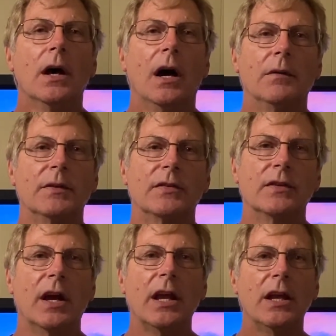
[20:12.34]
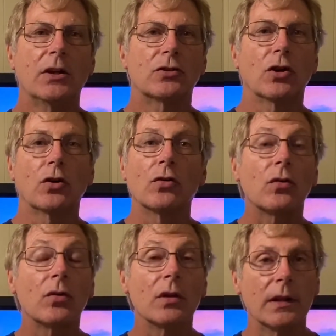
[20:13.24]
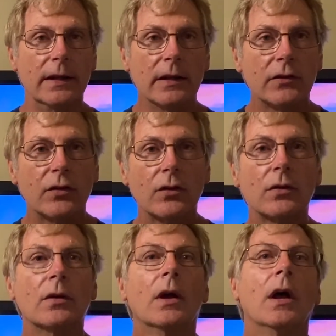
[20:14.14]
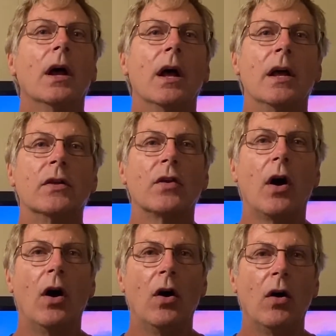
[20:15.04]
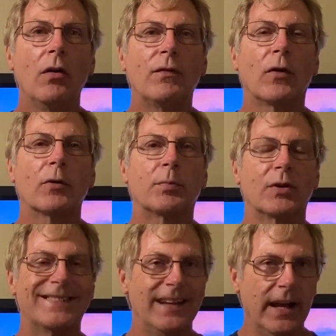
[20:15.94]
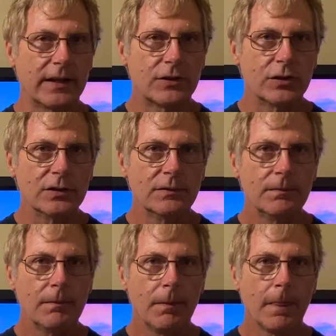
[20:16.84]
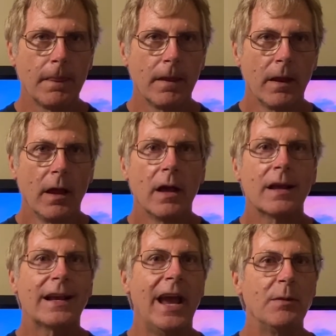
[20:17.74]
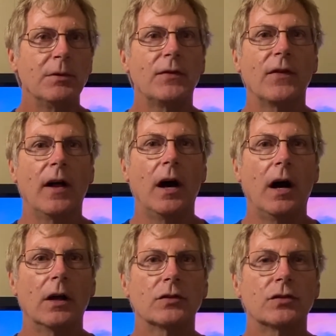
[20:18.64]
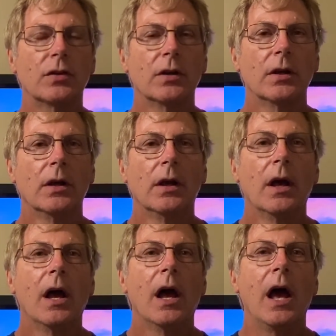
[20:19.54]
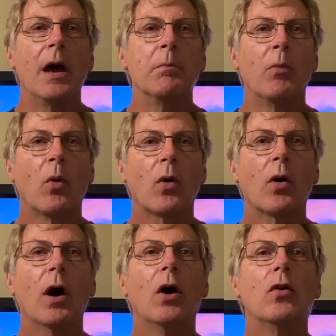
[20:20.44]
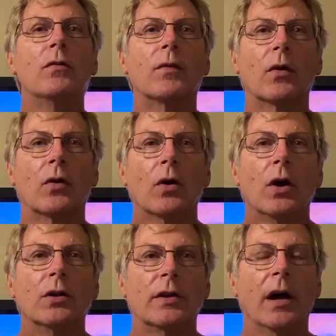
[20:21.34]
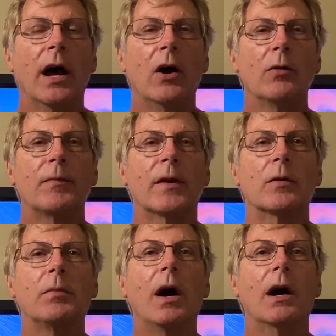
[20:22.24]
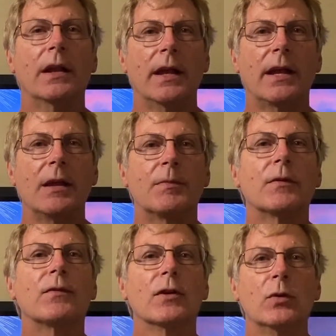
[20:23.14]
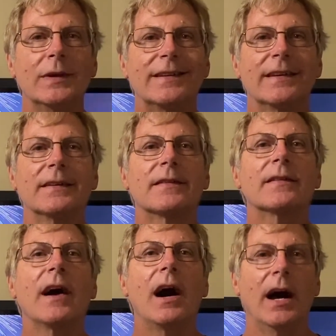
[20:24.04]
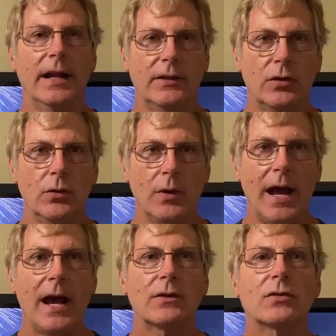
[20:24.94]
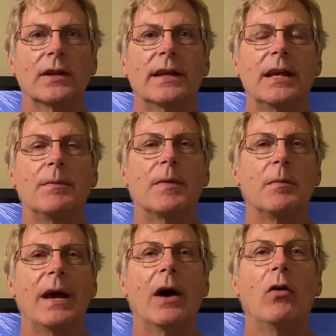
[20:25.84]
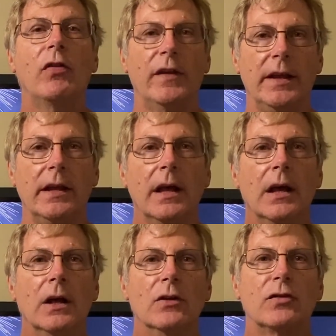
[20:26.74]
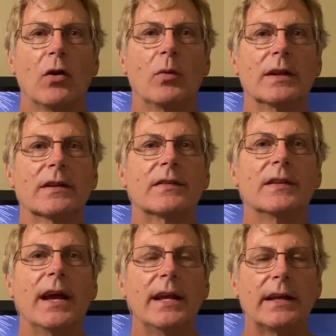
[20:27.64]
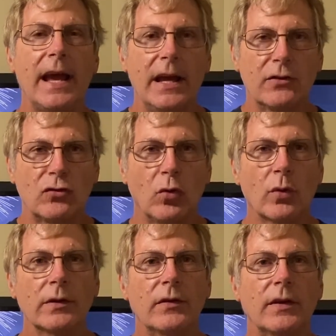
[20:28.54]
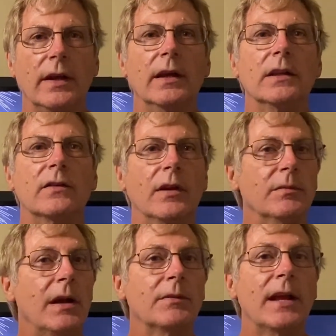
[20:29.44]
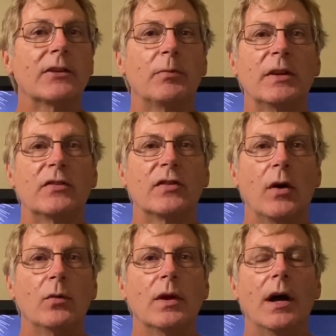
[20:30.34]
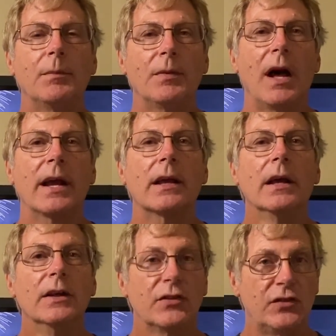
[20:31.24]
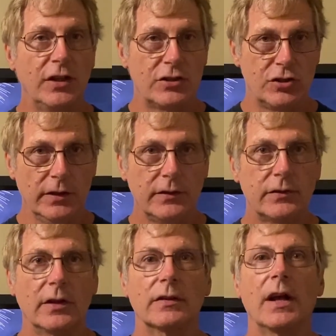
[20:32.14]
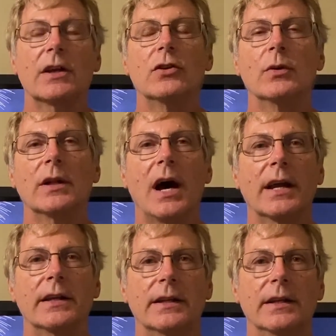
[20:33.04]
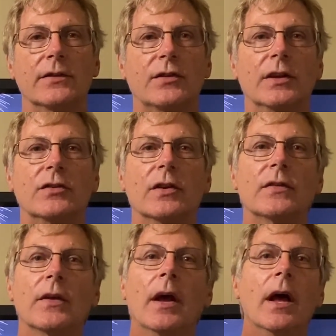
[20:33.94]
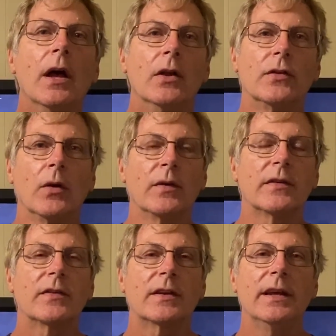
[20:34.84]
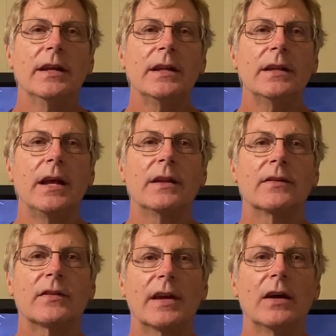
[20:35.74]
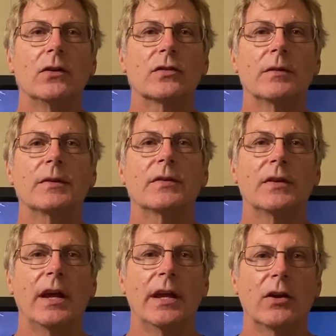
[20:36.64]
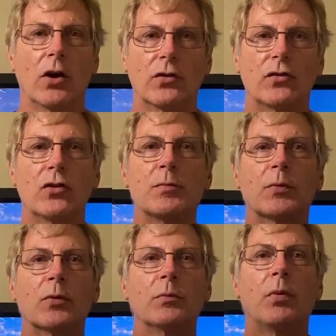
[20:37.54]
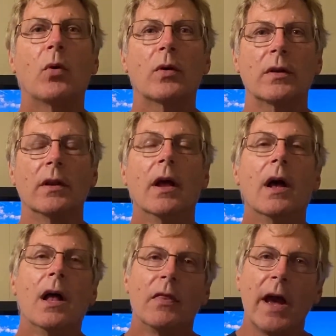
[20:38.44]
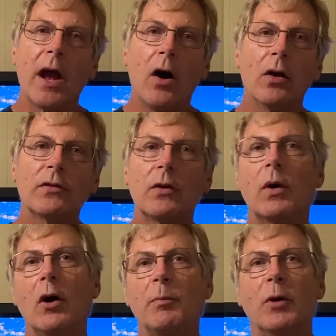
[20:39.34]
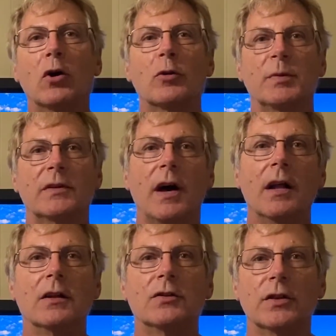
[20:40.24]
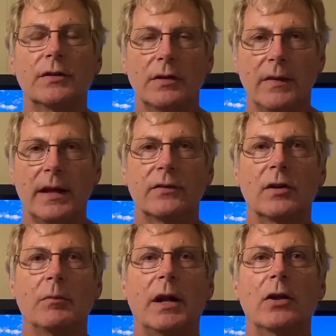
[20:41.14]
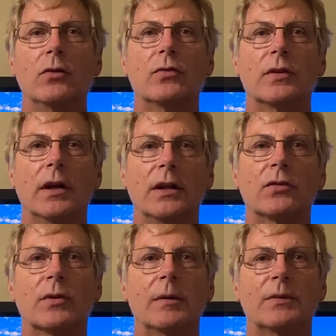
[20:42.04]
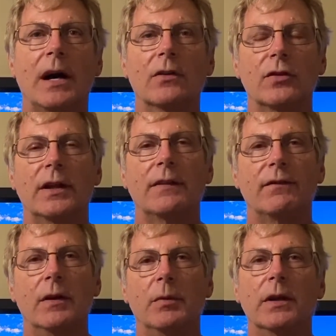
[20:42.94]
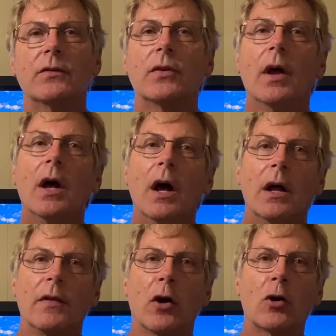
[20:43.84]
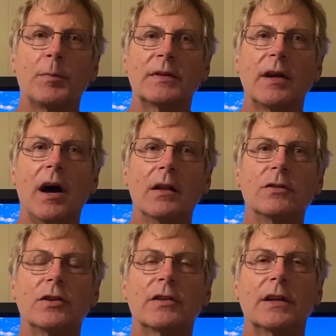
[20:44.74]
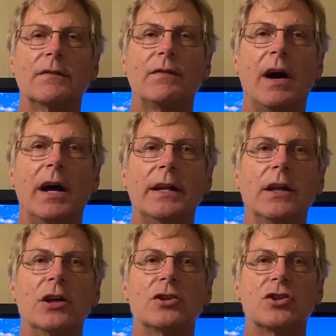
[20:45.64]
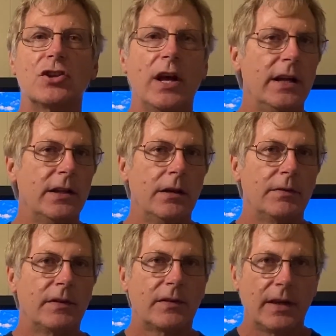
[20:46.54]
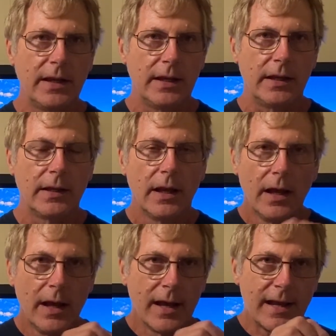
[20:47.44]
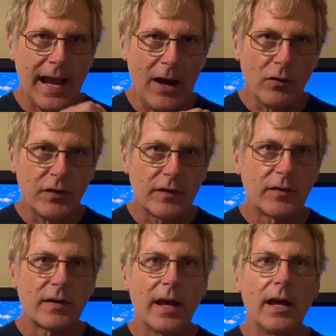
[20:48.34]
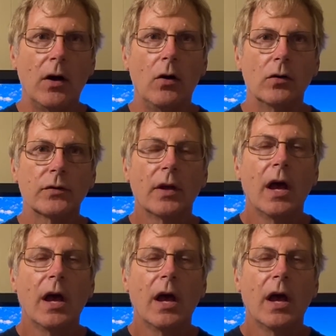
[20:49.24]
of a snake, turtle, lizard is all for protection, camouflage, and moreover to help their body keep the fluids inside to actually keep them healthy. So when a snake has torn skin, sometimes it has to be sewn up like stitches, just like you and I could get stitches. So the skin and scales of a snake are super important. They also help a herpetologist, that's somebody who studies reptiles and amphibians. The herpetologist can find a shed of a skin, count the scales,